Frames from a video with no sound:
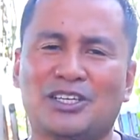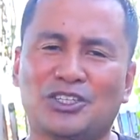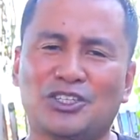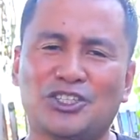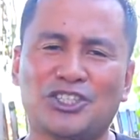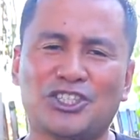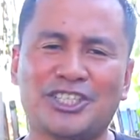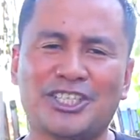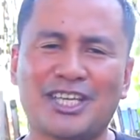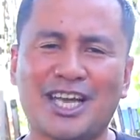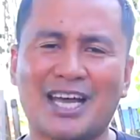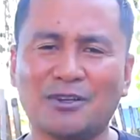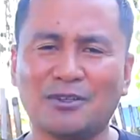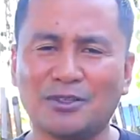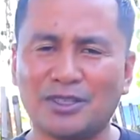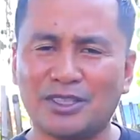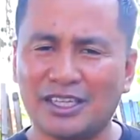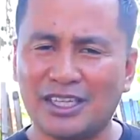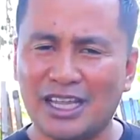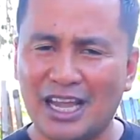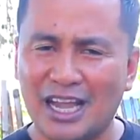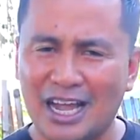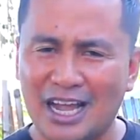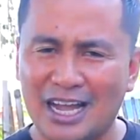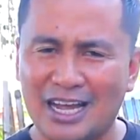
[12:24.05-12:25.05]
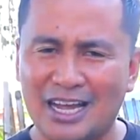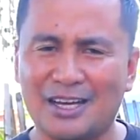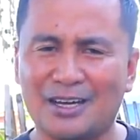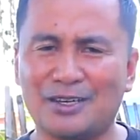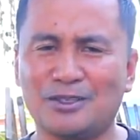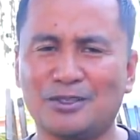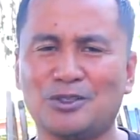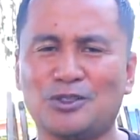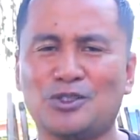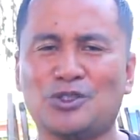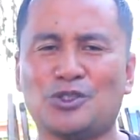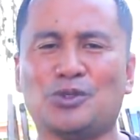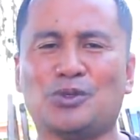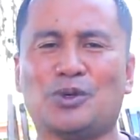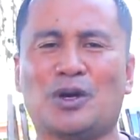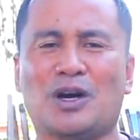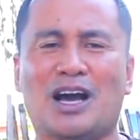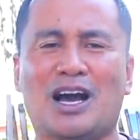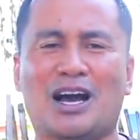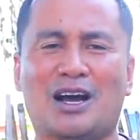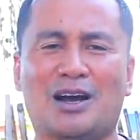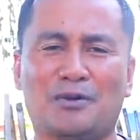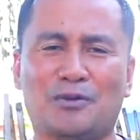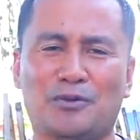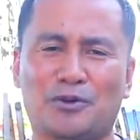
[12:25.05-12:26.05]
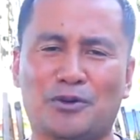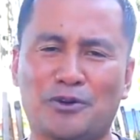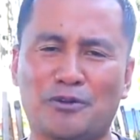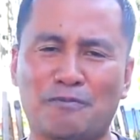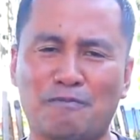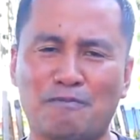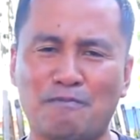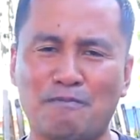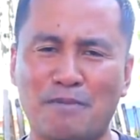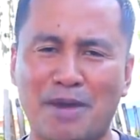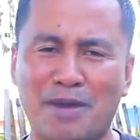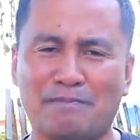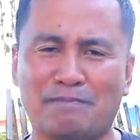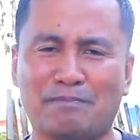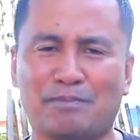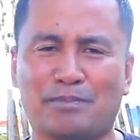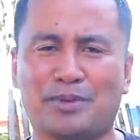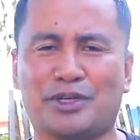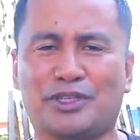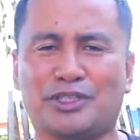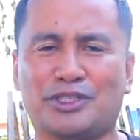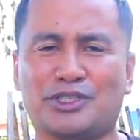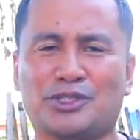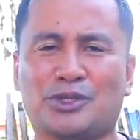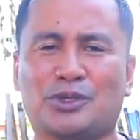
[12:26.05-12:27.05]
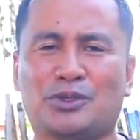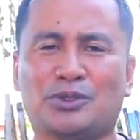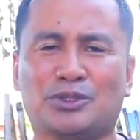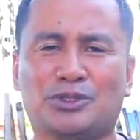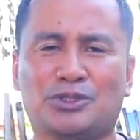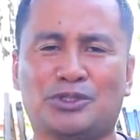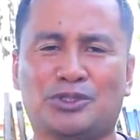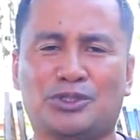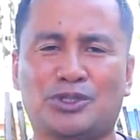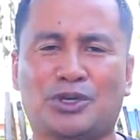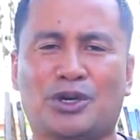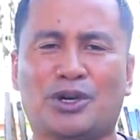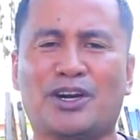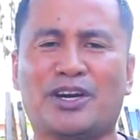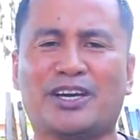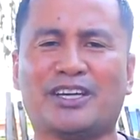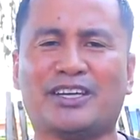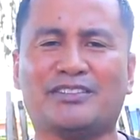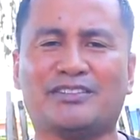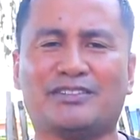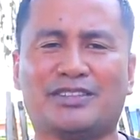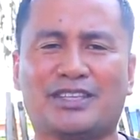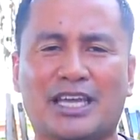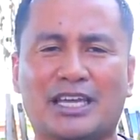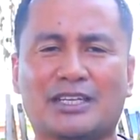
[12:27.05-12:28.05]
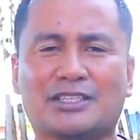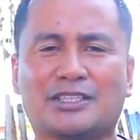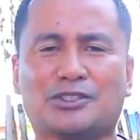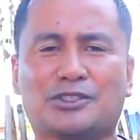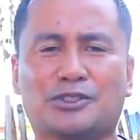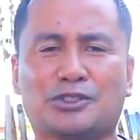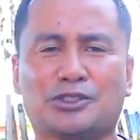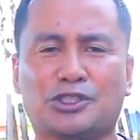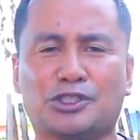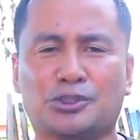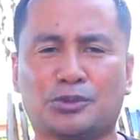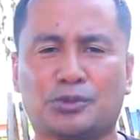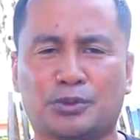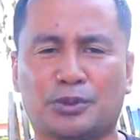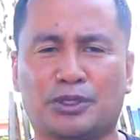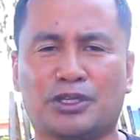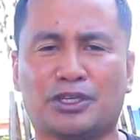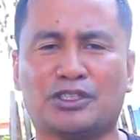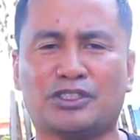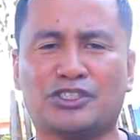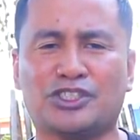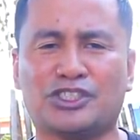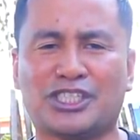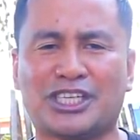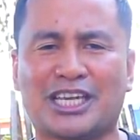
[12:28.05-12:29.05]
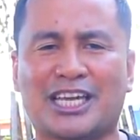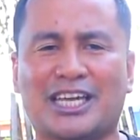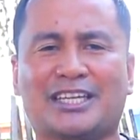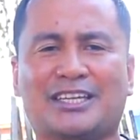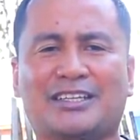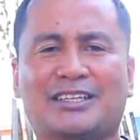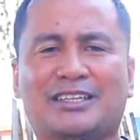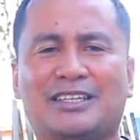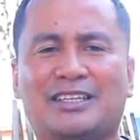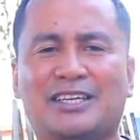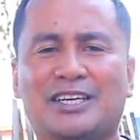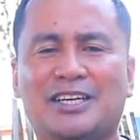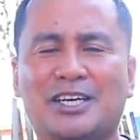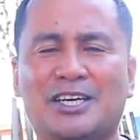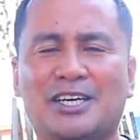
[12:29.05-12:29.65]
shout out to our members who joined Dexter's World channel.